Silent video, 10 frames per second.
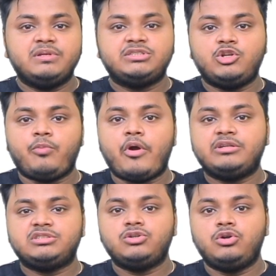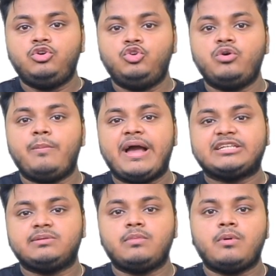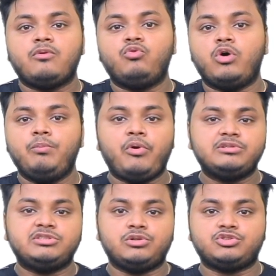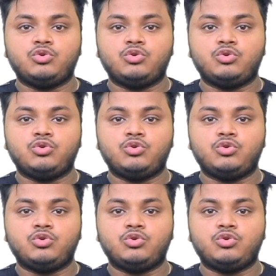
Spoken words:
is 0.0 to a maximum of 1.0.